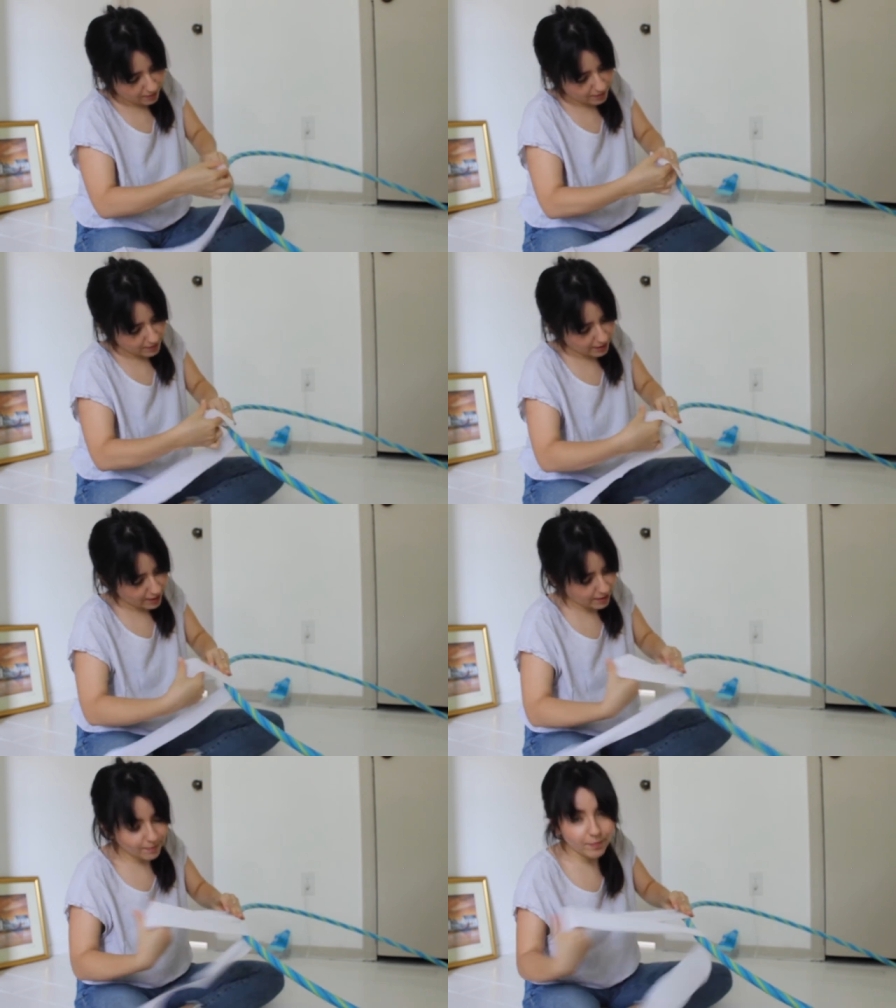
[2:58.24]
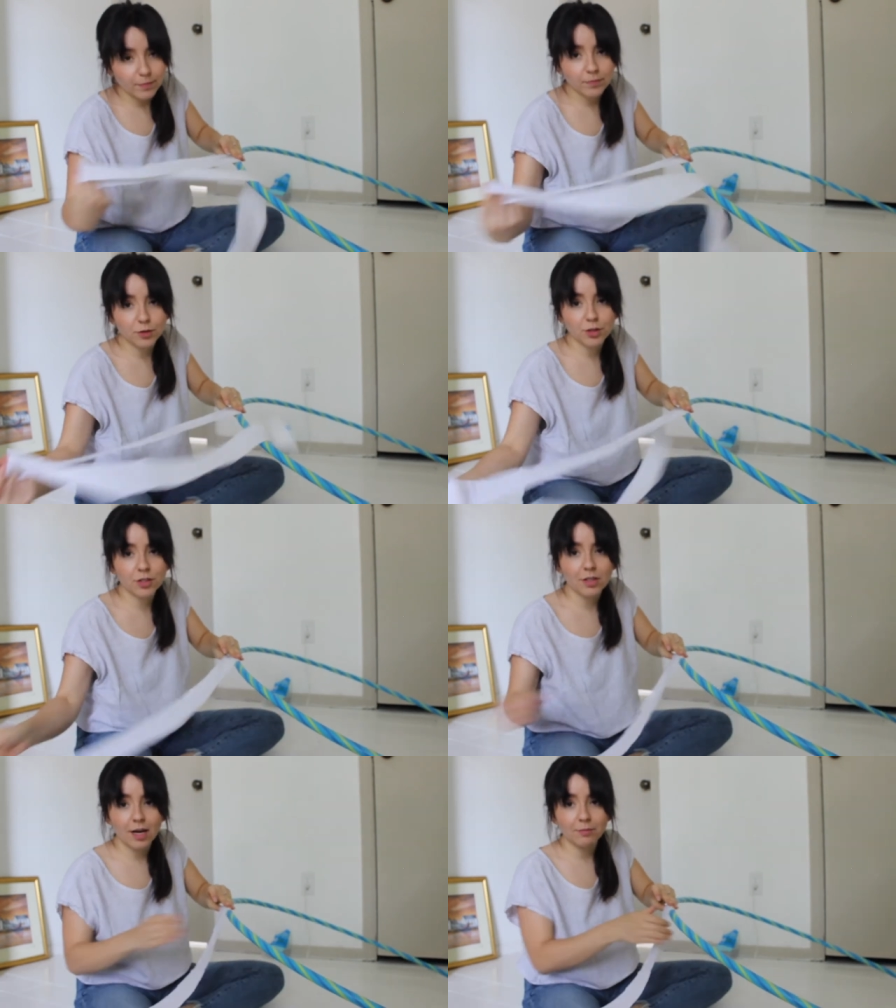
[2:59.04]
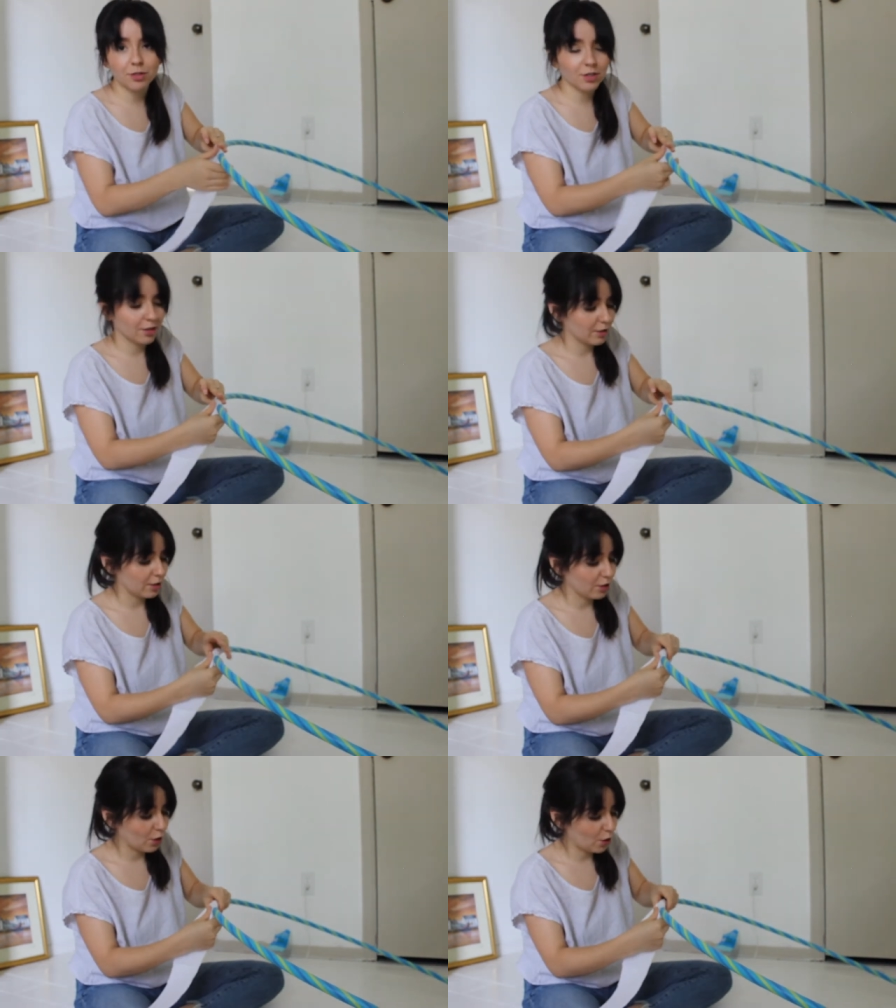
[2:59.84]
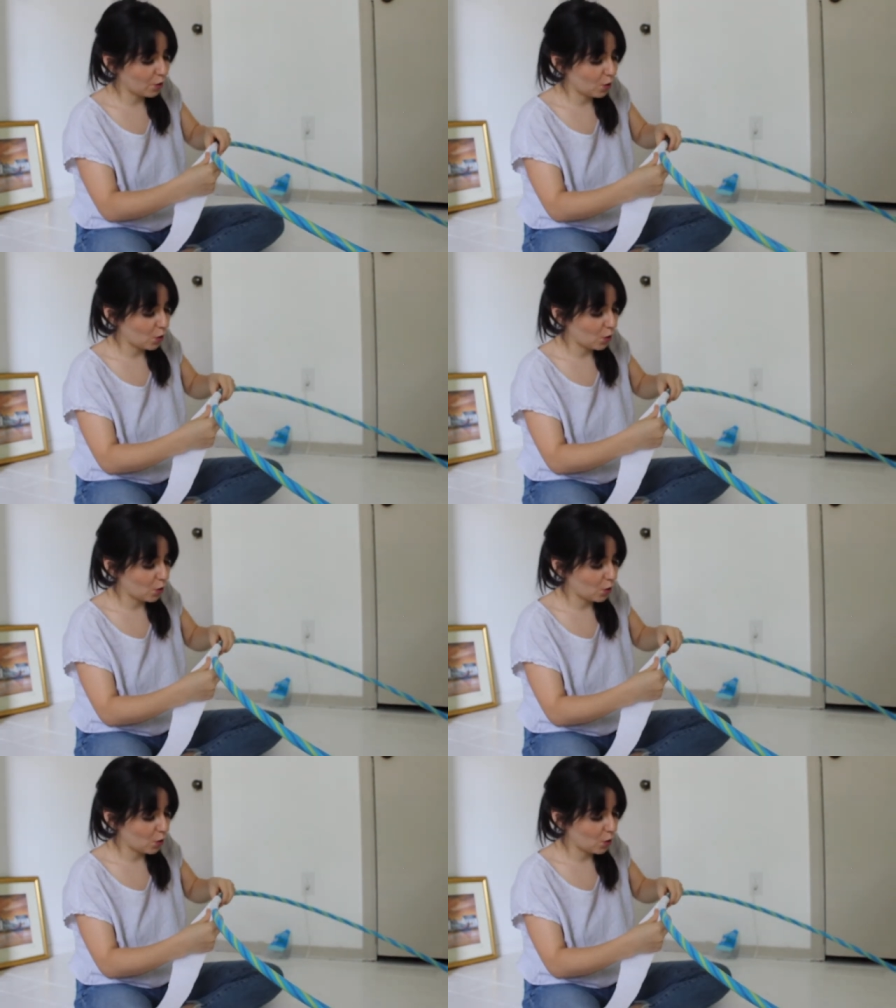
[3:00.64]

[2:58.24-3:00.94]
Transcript: see that? Just, I'm just gonna go